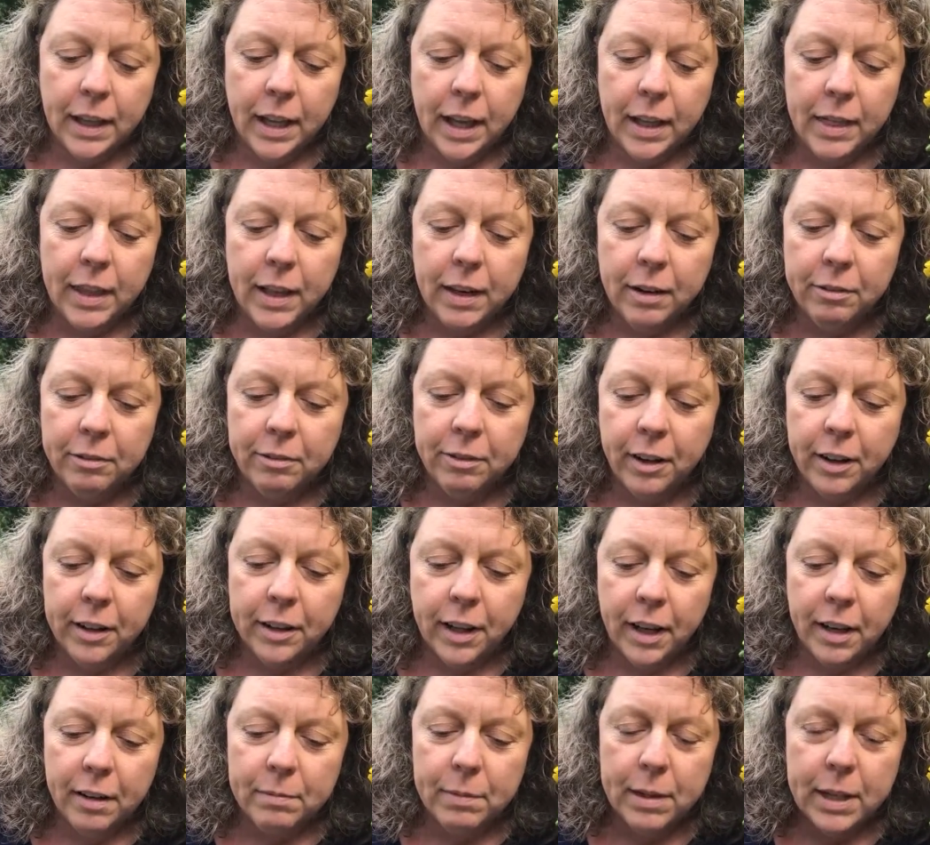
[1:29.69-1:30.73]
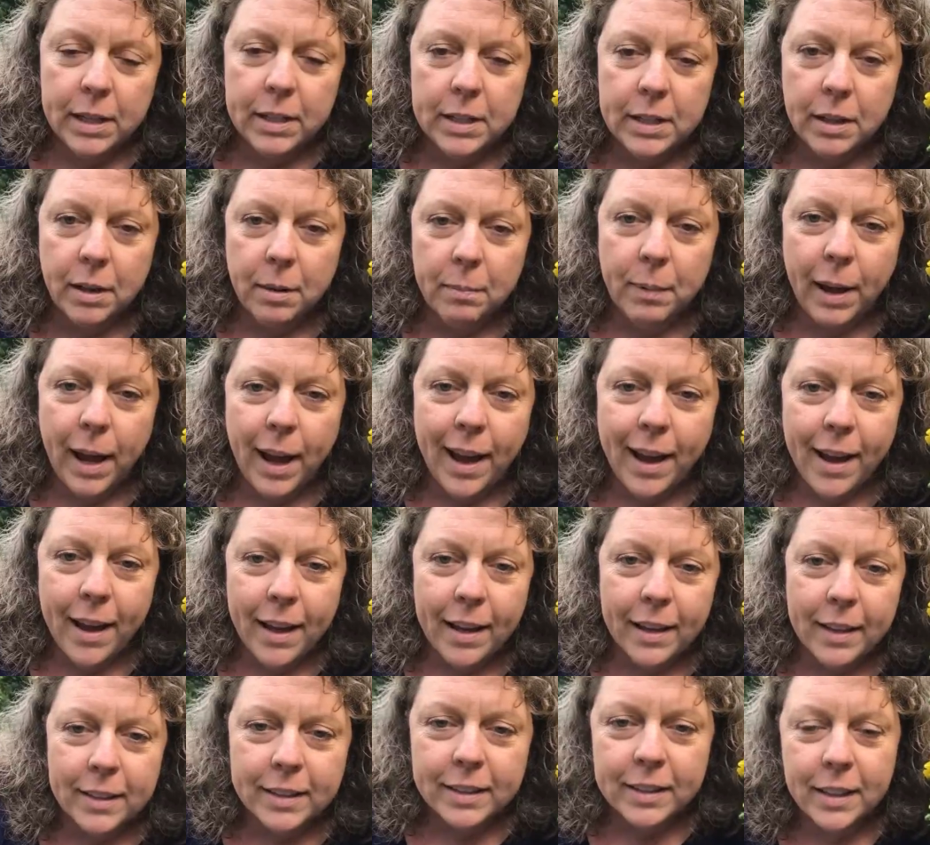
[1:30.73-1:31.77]
And then a friend gave me some
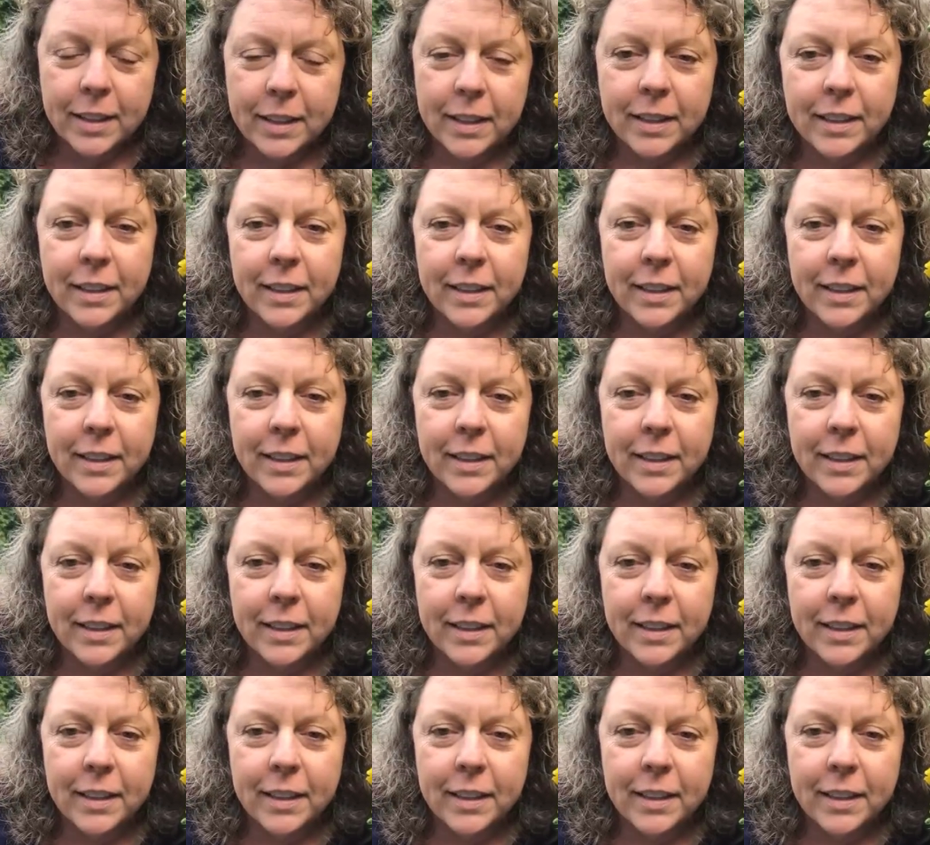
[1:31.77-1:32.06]
eggs,